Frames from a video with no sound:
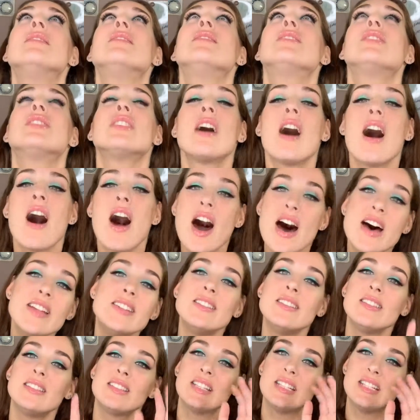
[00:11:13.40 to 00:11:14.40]

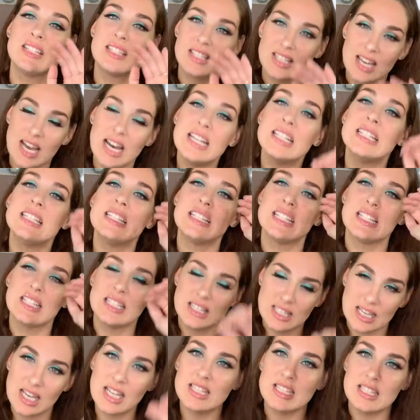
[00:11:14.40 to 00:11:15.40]
tons and tons
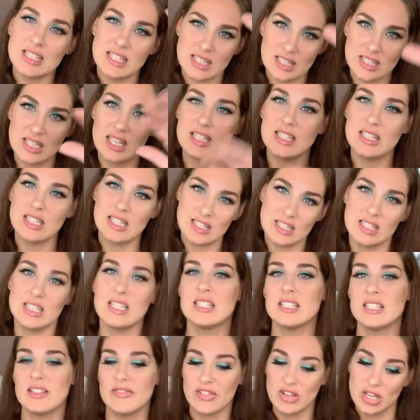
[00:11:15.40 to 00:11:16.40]
and tons and tons and
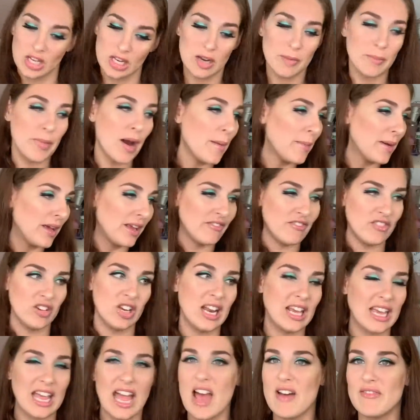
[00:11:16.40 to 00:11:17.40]
tons of ColourPop. I
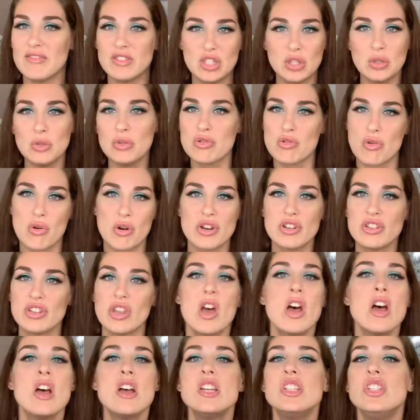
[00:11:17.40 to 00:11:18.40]
feel like I have 2 drawers
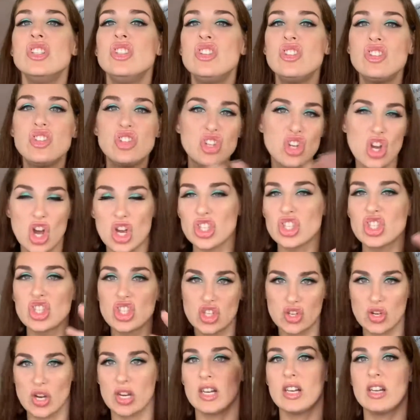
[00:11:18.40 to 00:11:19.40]
just
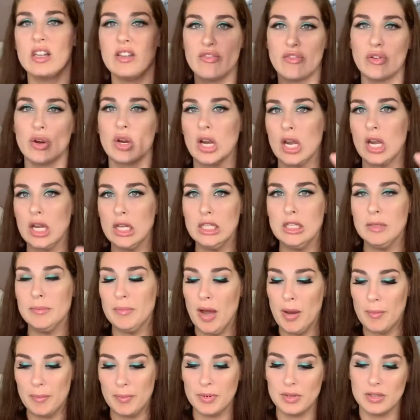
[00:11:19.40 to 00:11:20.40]
strictly for
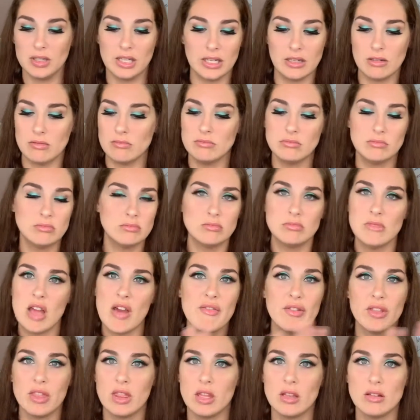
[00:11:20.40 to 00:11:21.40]
ColourPop. Like
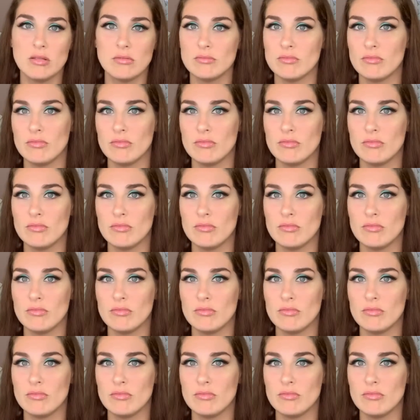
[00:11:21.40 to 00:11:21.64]
everything.